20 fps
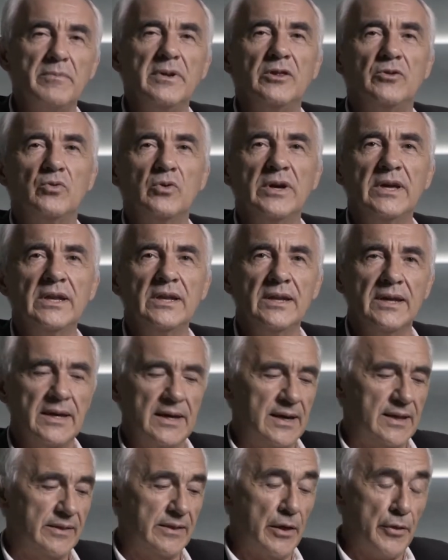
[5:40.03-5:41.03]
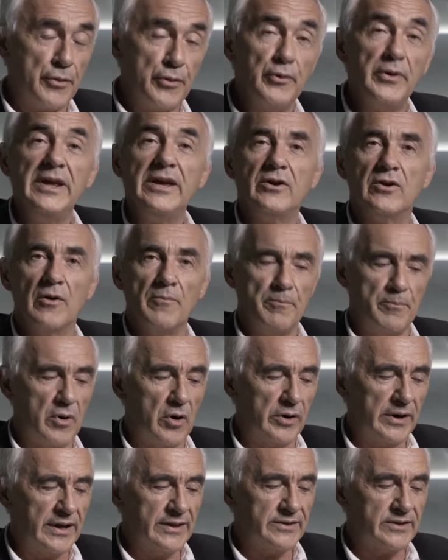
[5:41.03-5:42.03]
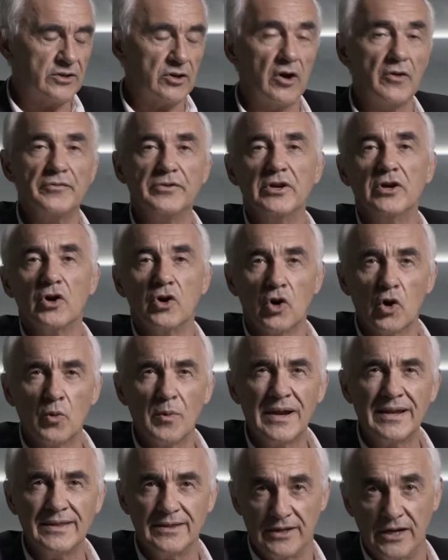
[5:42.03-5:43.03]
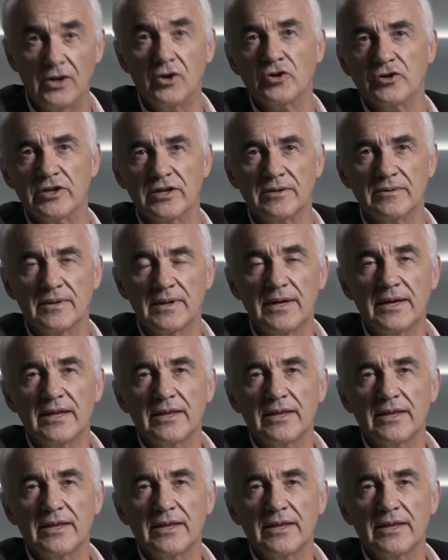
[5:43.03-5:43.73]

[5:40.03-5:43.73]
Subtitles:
between the three components of the urban trilogy.